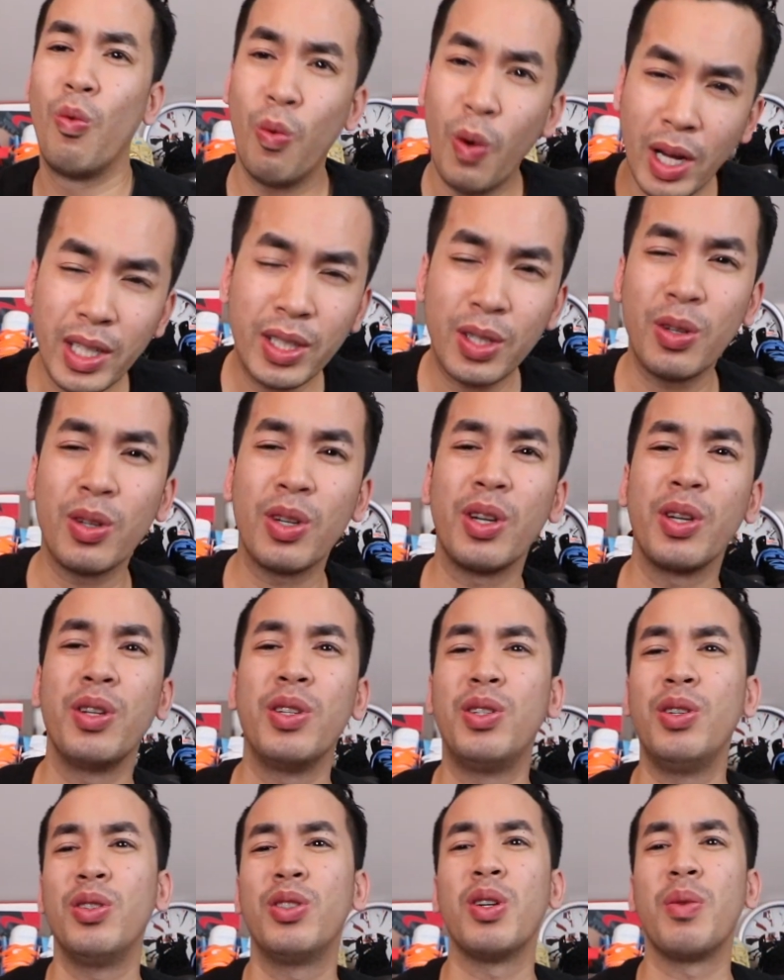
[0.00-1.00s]
What's going on
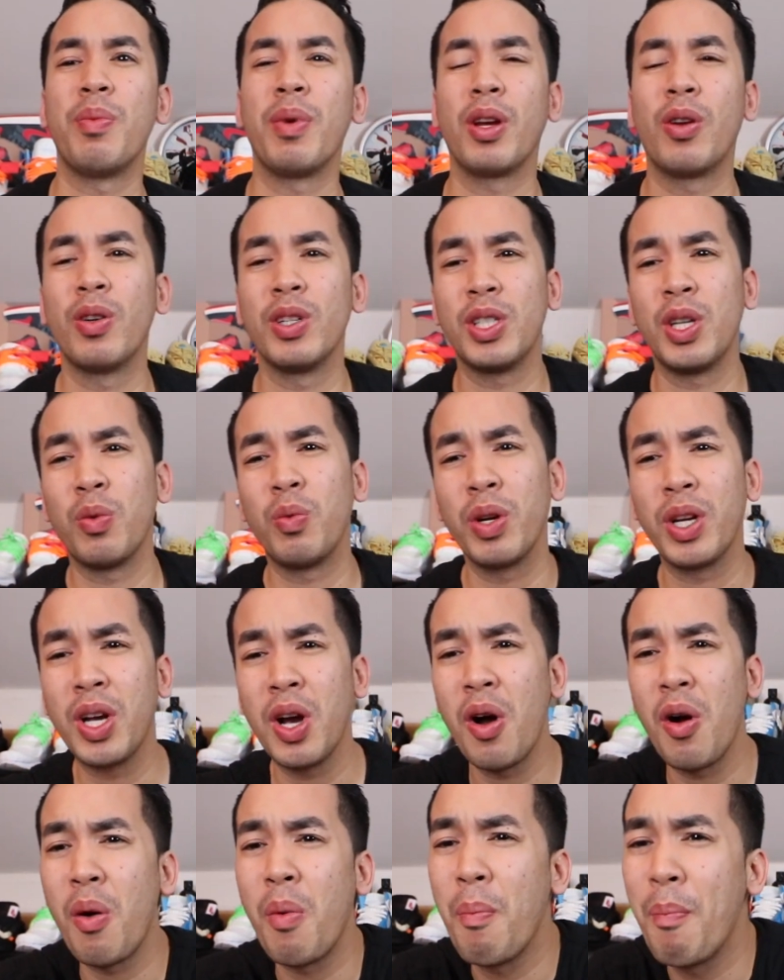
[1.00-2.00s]
YouTube? Jumpman Chris here. We
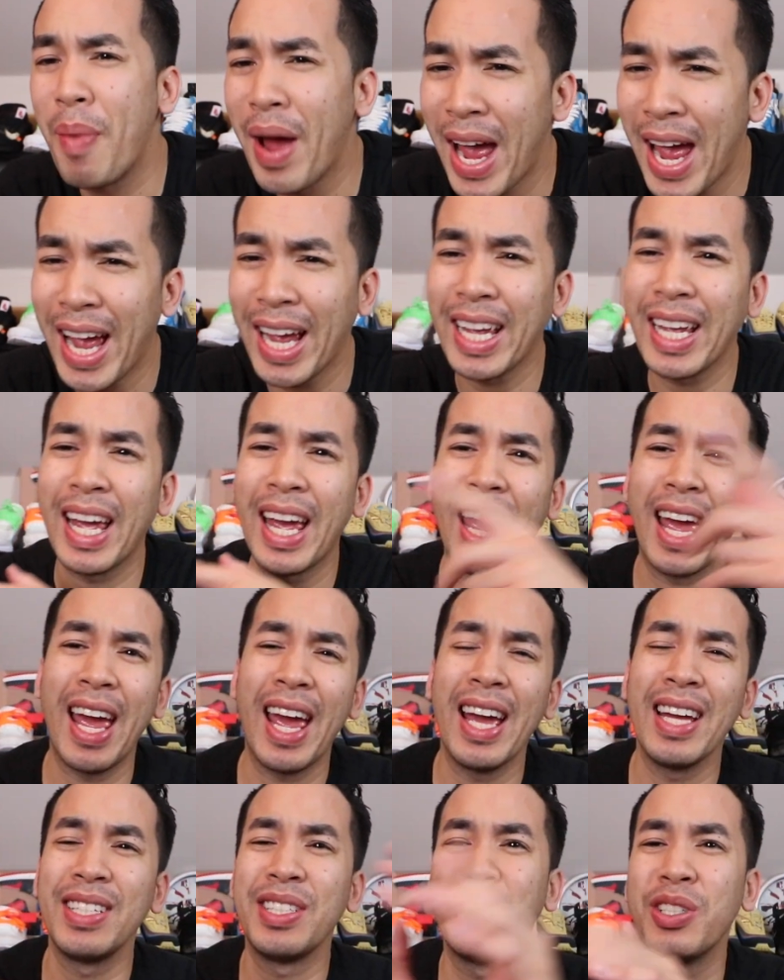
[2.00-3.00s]
come back
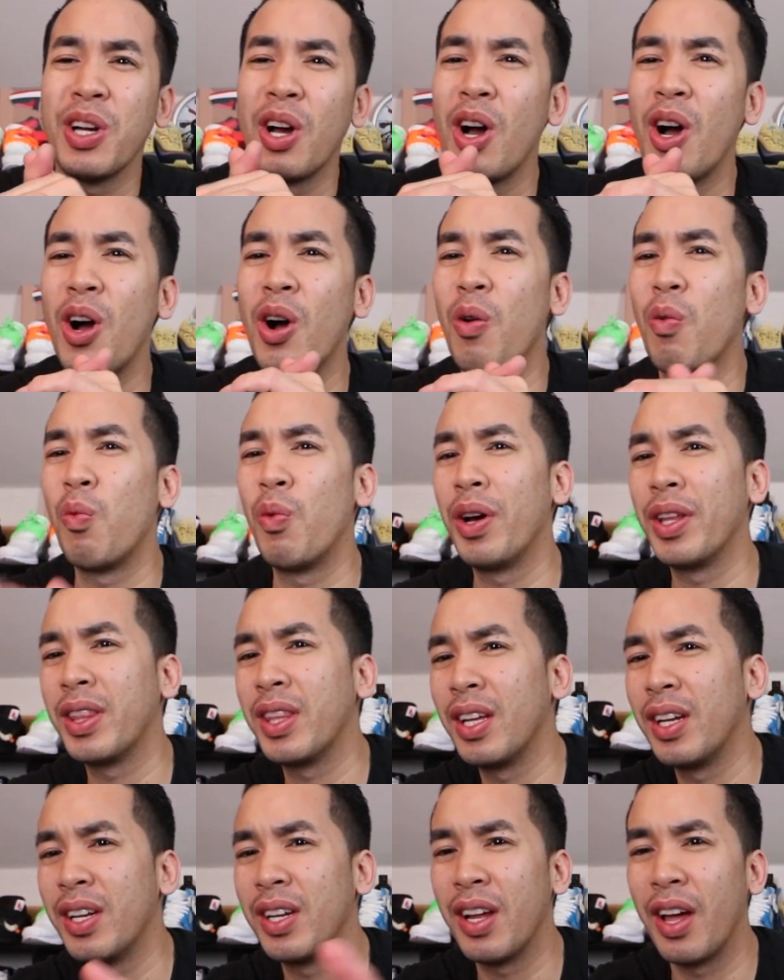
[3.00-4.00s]
at y'all
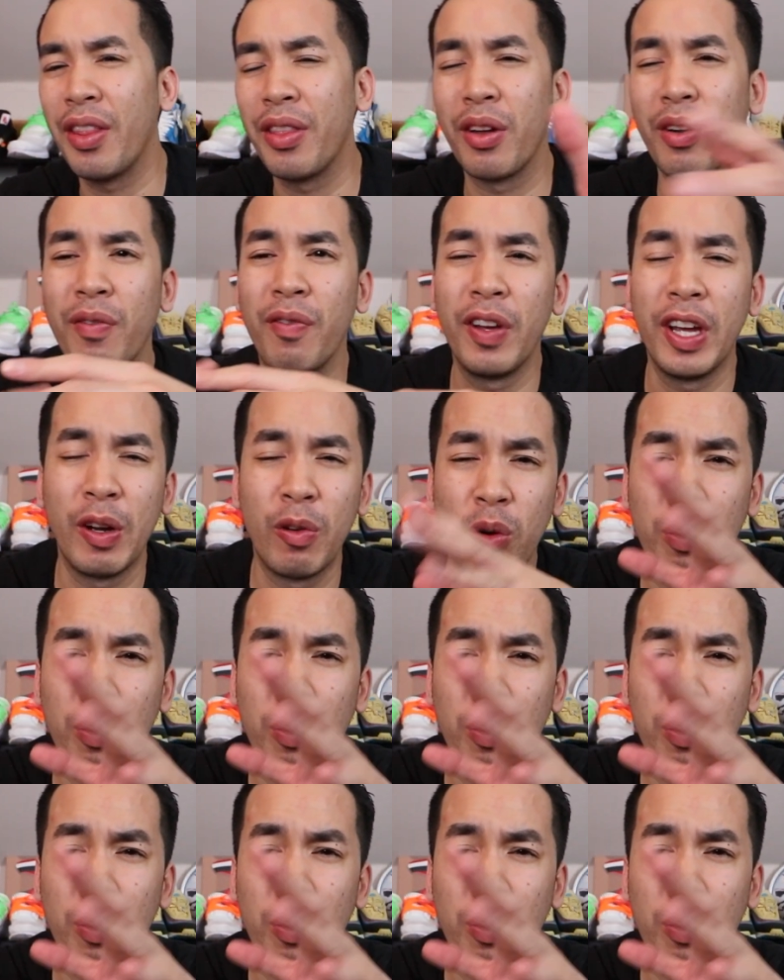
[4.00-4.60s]
with another vid.